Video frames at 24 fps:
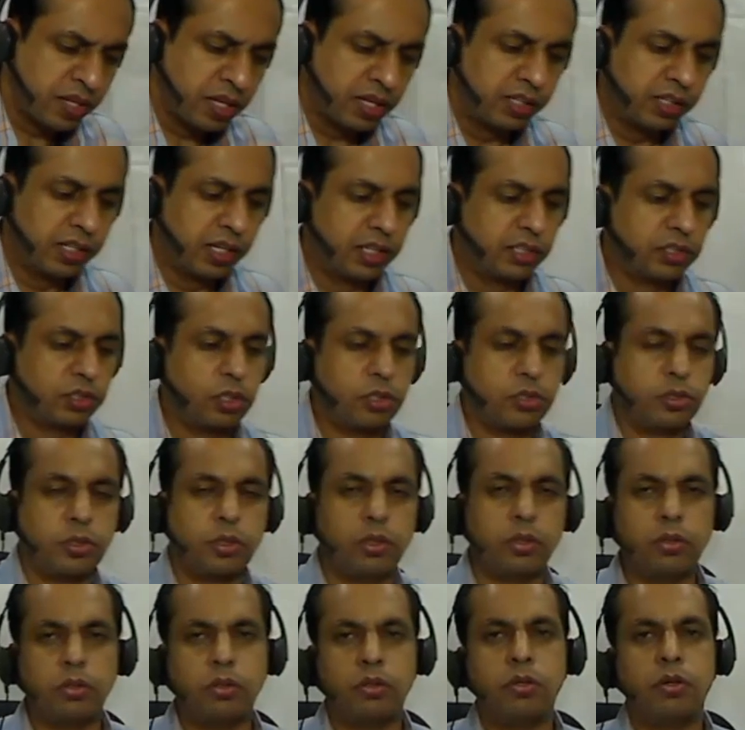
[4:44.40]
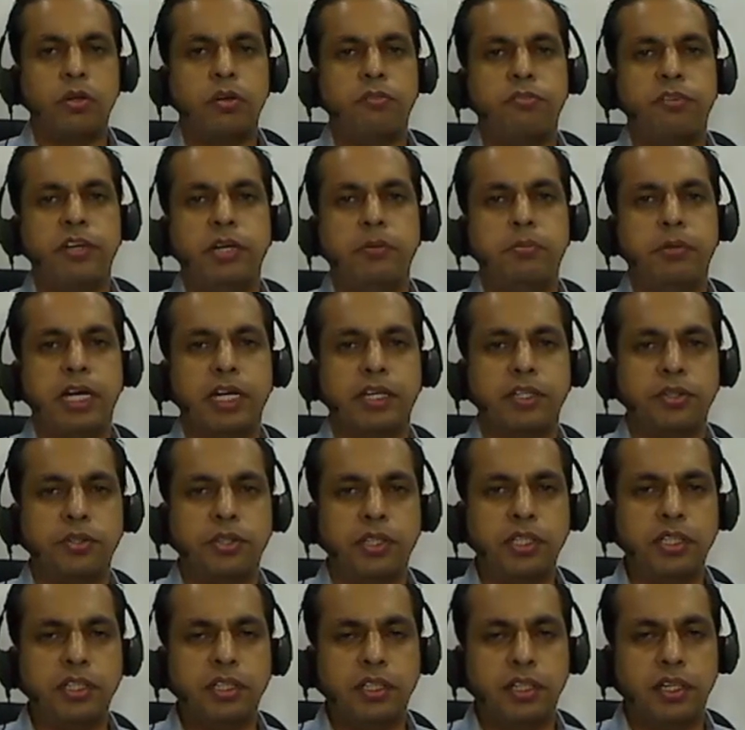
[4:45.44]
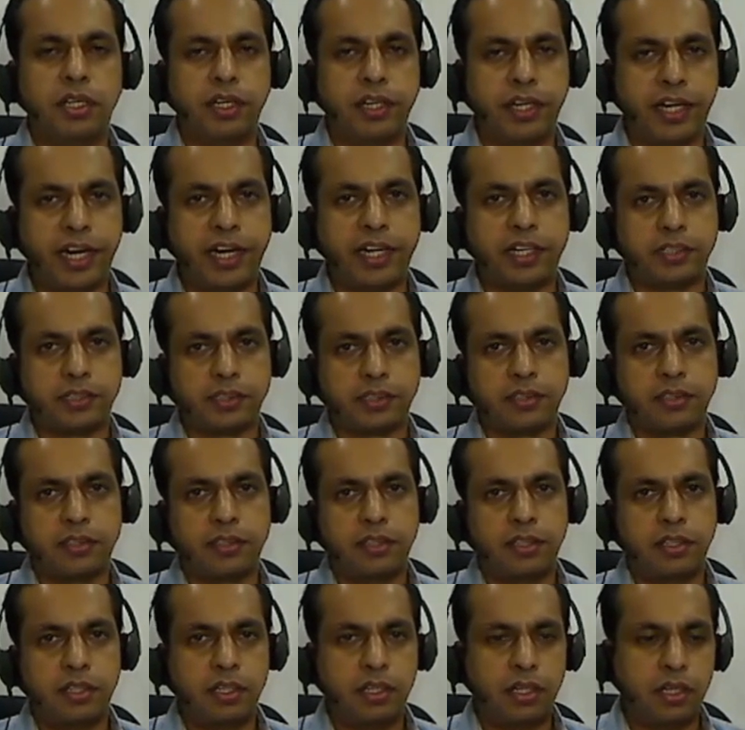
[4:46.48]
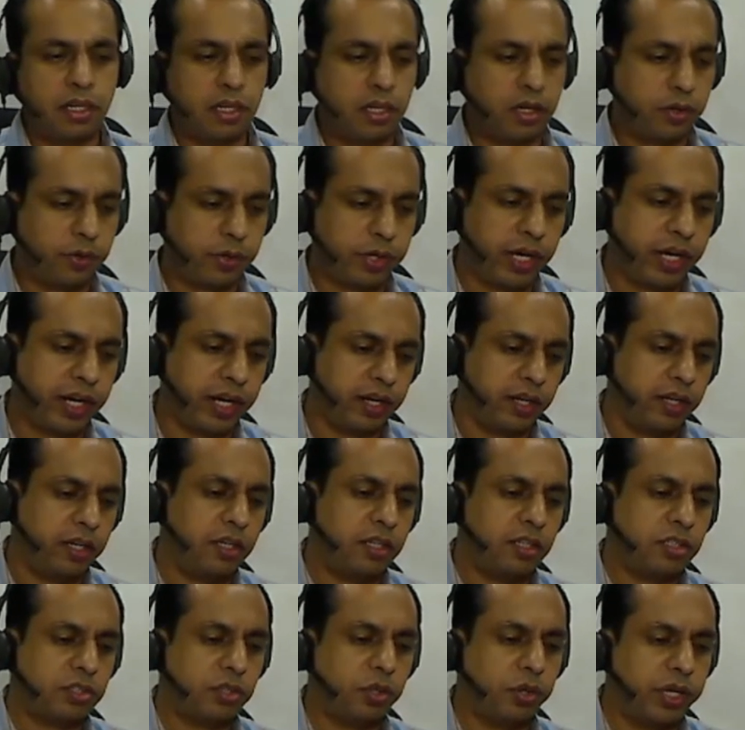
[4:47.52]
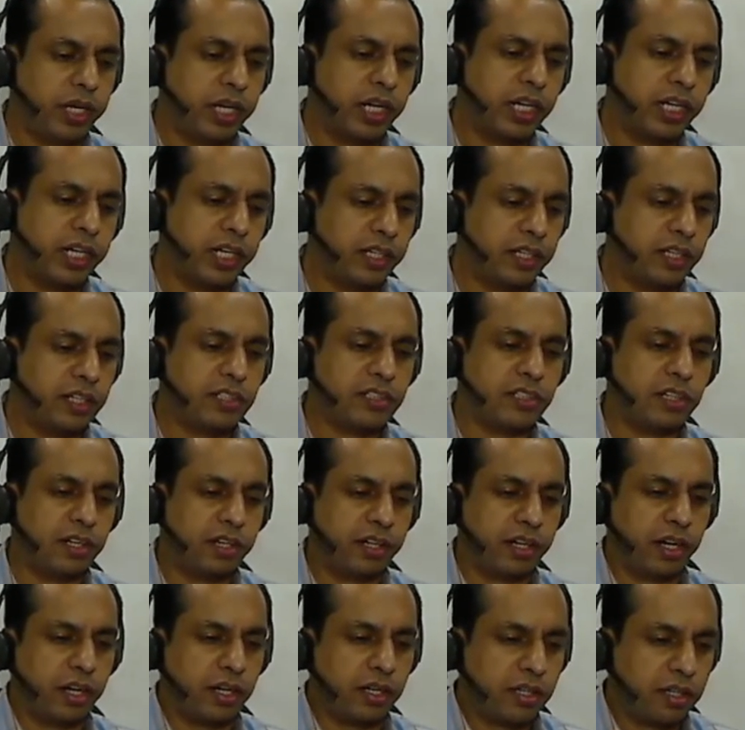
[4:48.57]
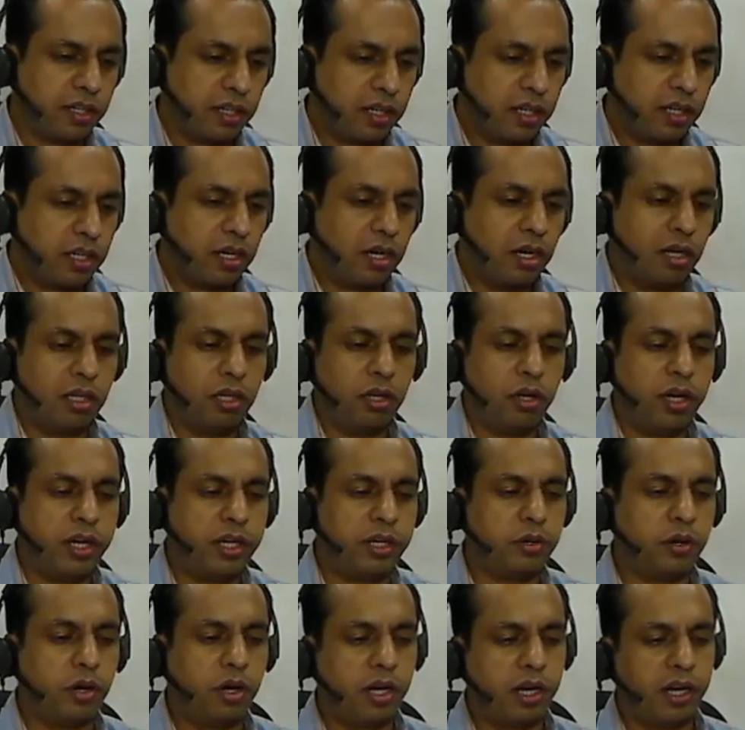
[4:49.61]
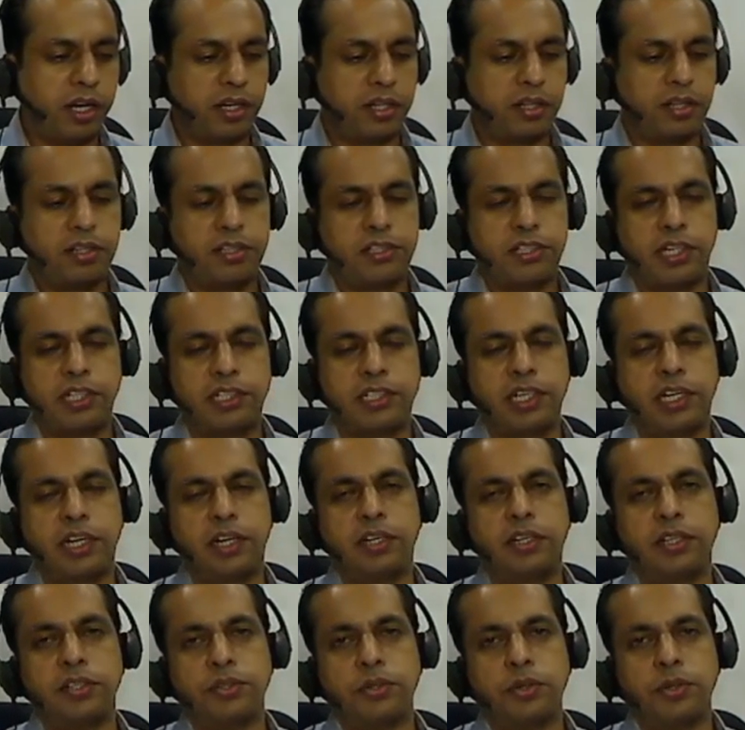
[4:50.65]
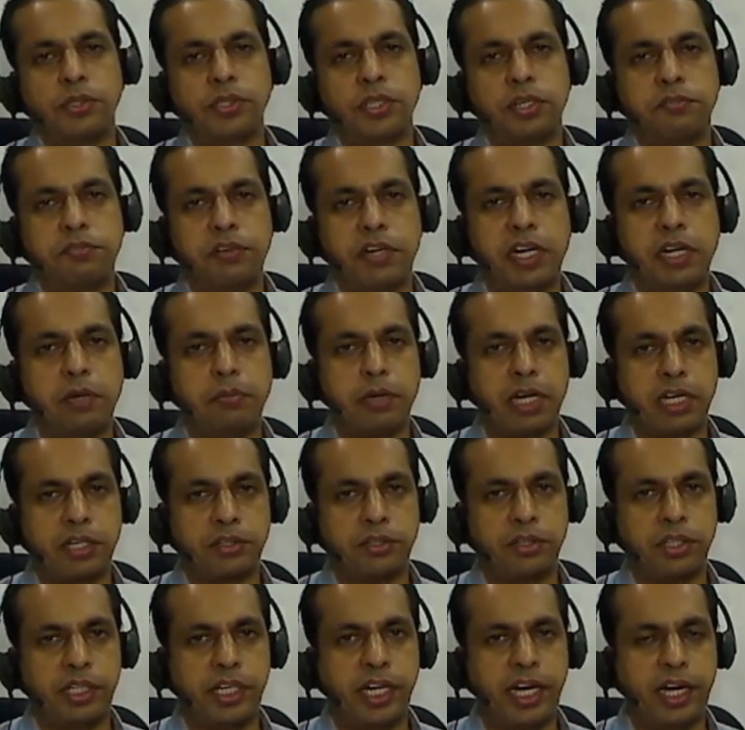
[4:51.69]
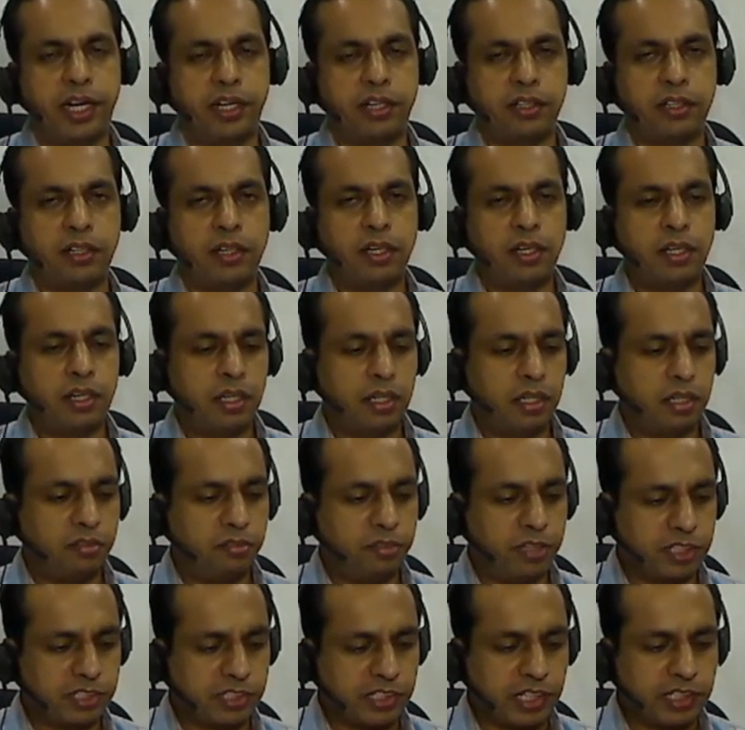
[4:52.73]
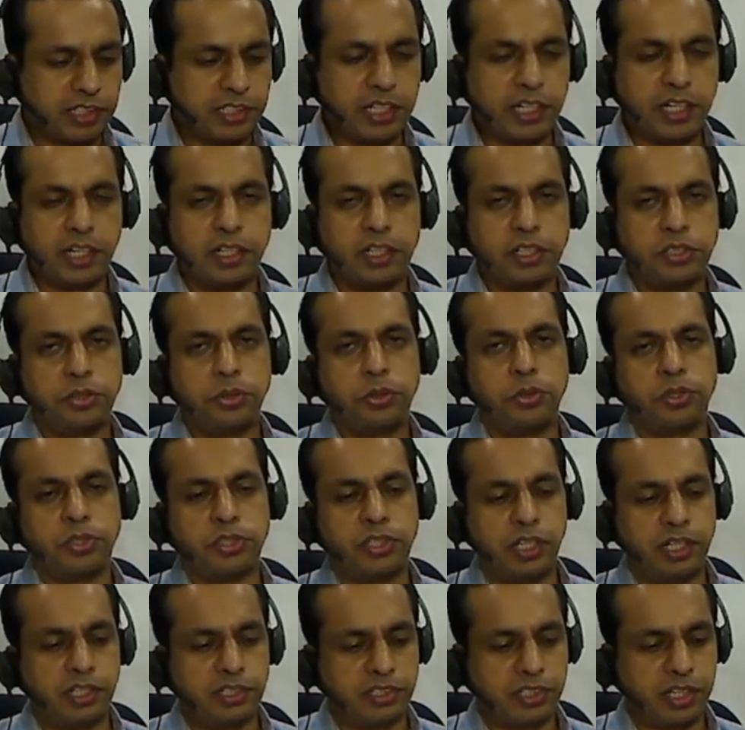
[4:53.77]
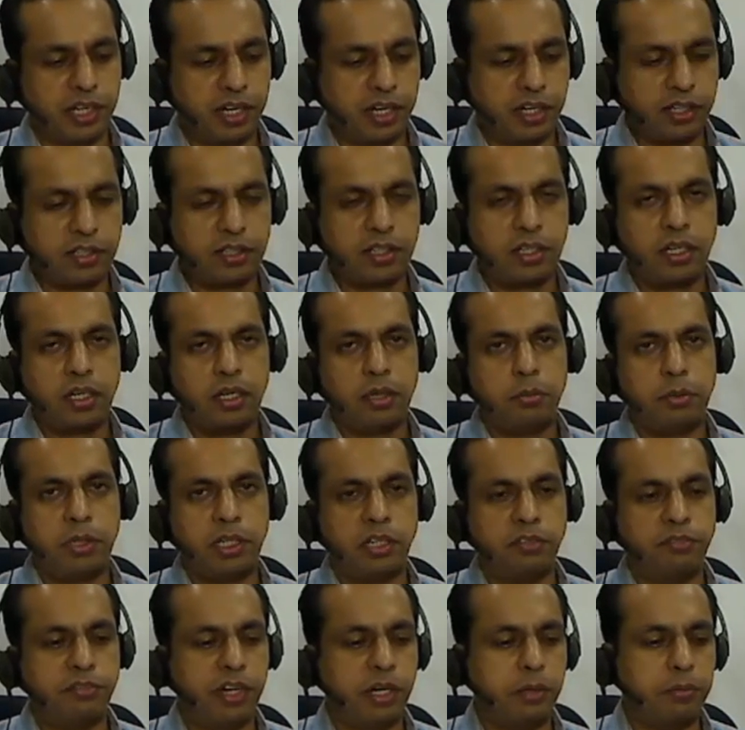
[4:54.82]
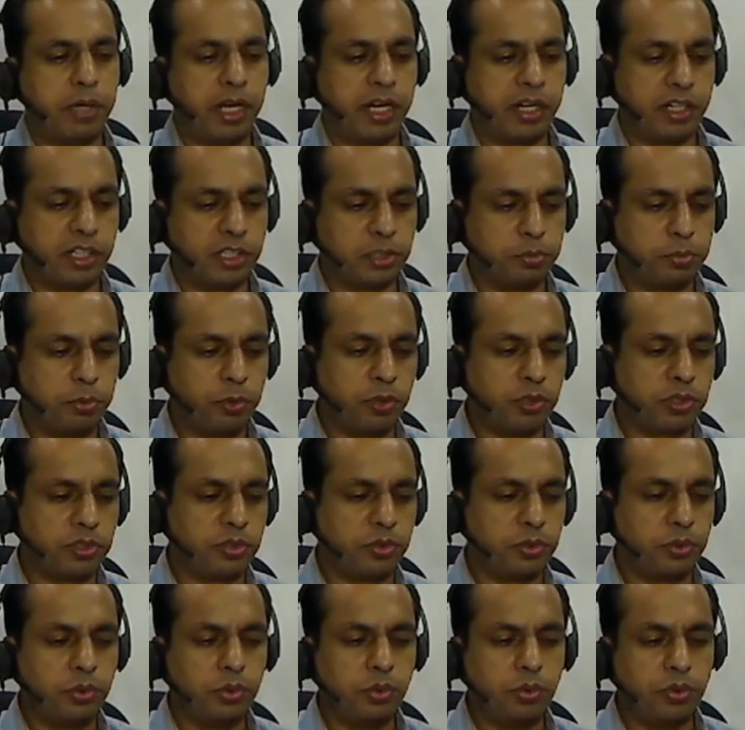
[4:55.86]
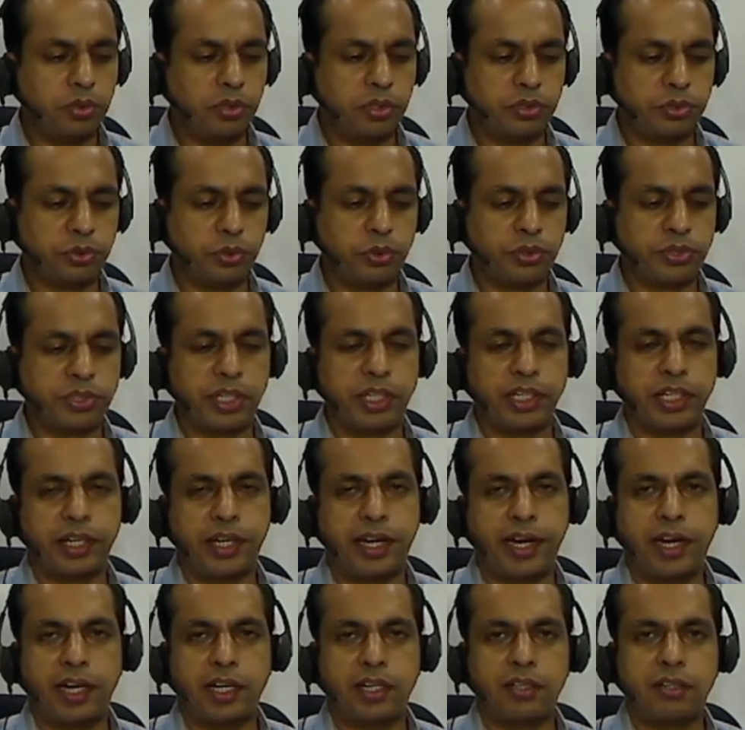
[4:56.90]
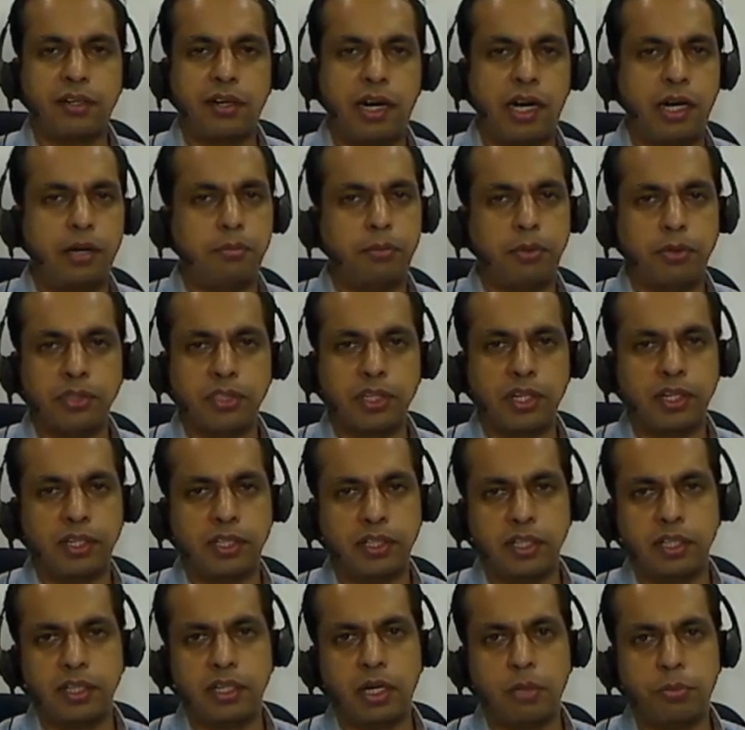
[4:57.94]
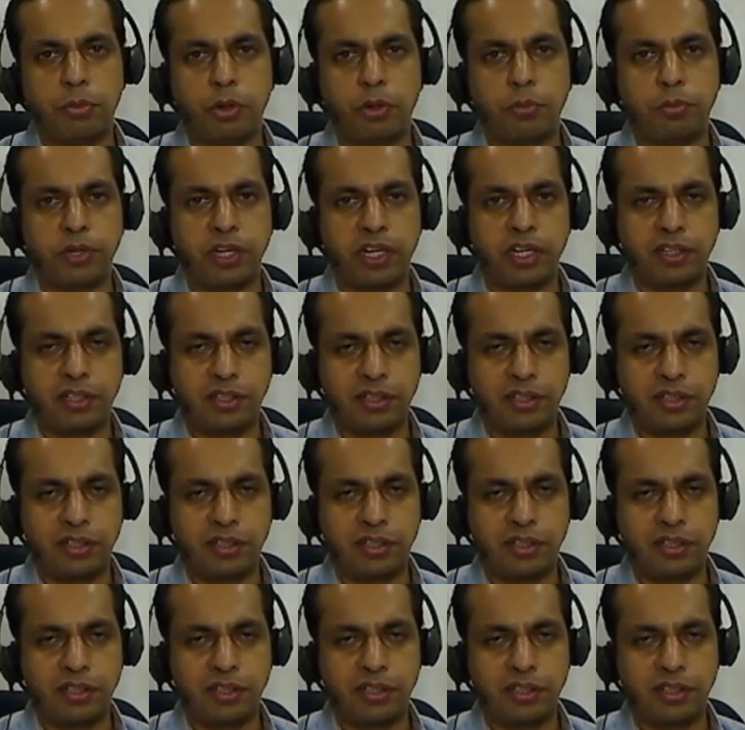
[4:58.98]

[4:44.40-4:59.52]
there is also feedback to the gate. Okay. So, really in this circuit, although I called it sensing at the source and feeding back to the gate, we are sensing at the source, that is correct, but the feedback is both to the source and the gate, and both are in the appropriate